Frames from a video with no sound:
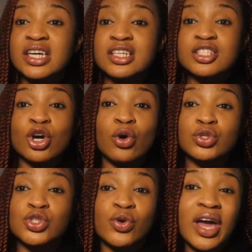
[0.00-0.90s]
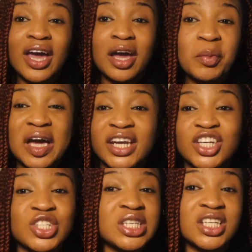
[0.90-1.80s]
told you, hey, I'm kind
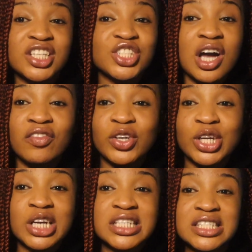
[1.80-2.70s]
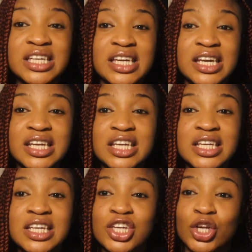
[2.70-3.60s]
of interested in travel
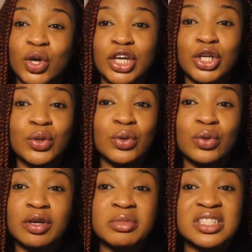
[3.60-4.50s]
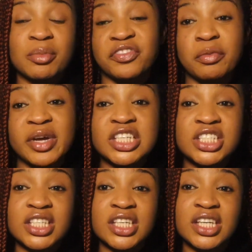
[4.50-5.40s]
nursing, can you give me some
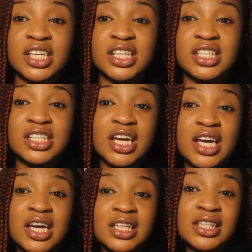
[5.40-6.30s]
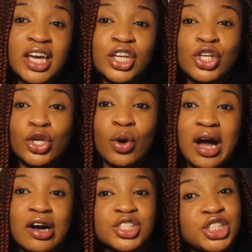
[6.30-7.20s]
information? Then
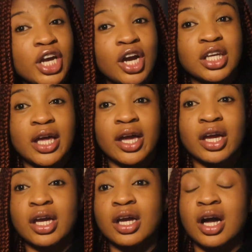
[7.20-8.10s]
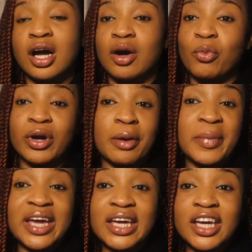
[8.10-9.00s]
I'll share what I'm
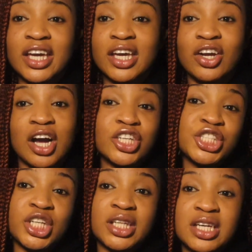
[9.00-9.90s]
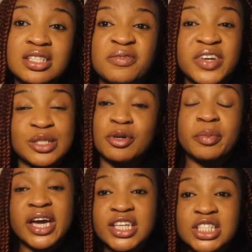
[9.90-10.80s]
making. I'll share some Facebook
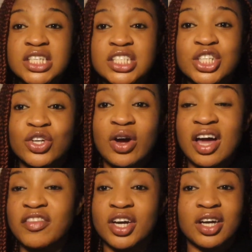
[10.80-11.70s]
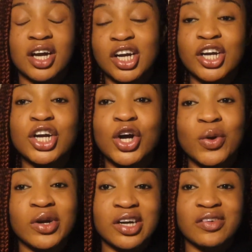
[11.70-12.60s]
pages. I have a current
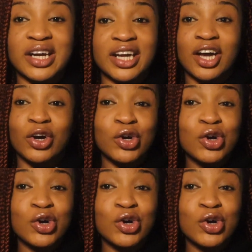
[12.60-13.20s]
coworker right now